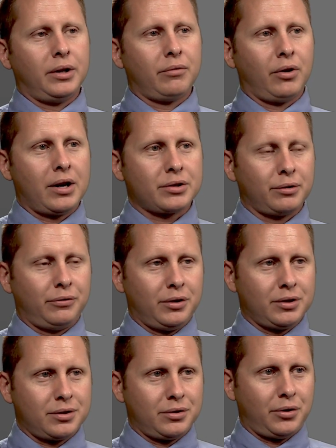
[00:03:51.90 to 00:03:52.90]
we never actually
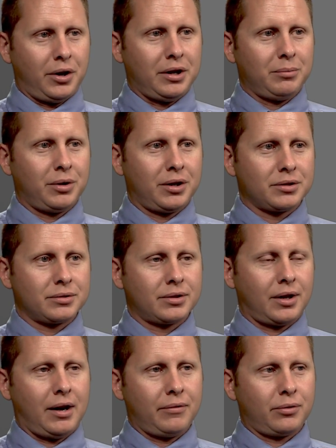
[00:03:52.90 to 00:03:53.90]
finished the training
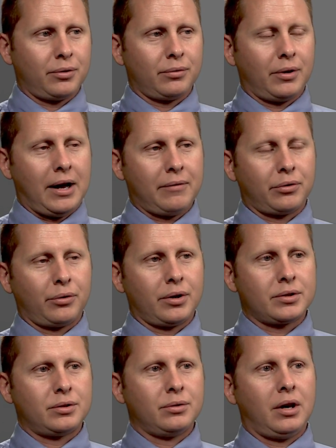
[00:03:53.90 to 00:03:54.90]
because after the
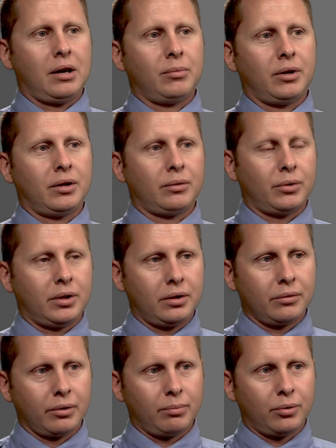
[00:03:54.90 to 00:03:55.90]
rescue came in and we
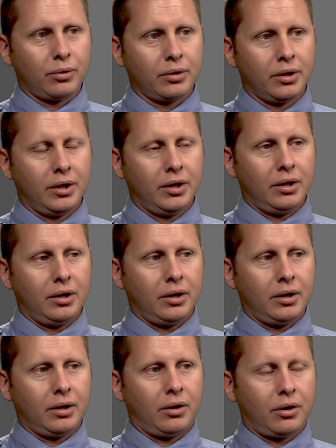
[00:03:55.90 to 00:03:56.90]
did the report,
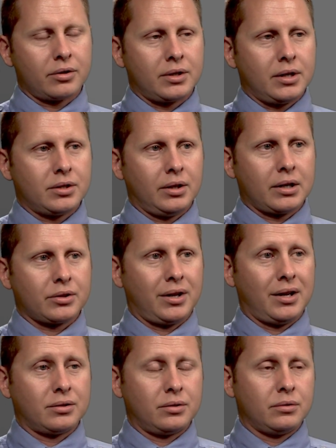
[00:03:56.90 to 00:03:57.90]
our station actually
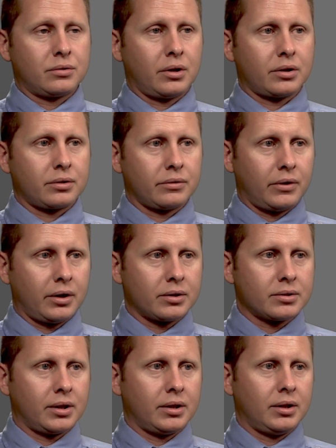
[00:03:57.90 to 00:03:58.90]
had 2 structure
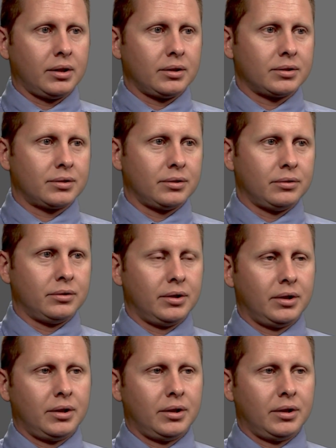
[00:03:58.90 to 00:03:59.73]
fires that day, so